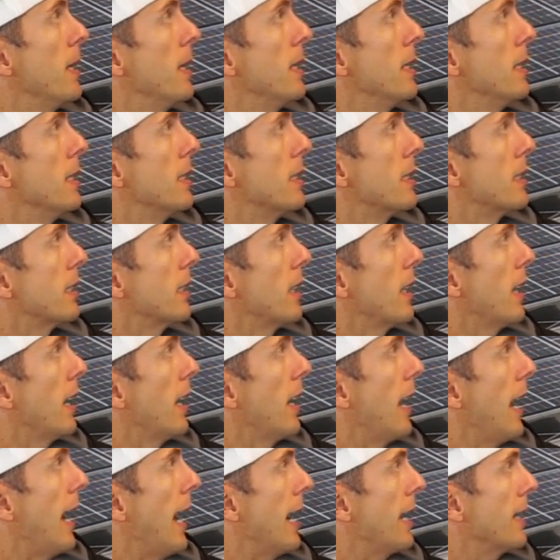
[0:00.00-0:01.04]
is
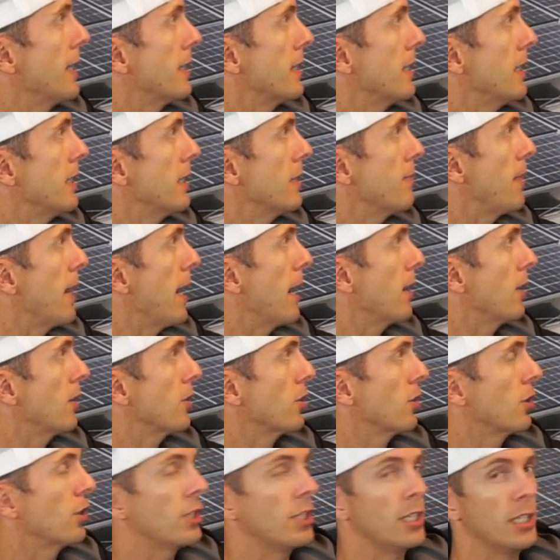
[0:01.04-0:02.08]
as these panels
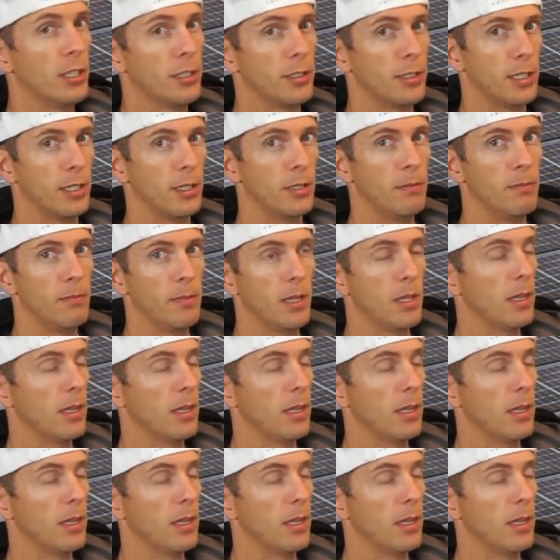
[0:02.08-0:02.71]
are tilted,